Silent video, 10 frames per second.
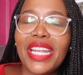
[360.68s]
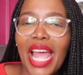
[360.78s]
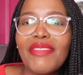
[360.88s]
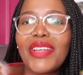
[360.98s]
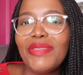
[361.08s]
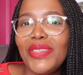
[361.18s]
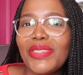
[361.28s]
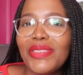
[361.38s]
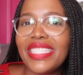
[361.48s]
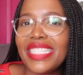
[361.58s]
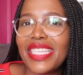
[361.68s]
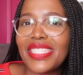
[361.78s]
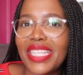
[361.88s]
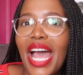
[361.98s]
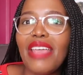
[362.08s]
African futuristic
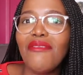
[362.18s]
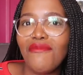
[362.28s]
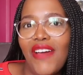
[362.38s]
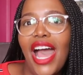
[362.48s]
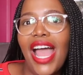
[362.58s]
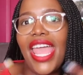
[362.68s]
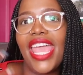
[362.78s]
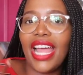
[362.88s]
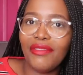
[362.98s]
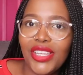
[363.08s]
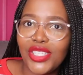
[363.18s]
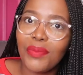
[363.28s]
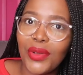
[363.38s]
sci-fi adventure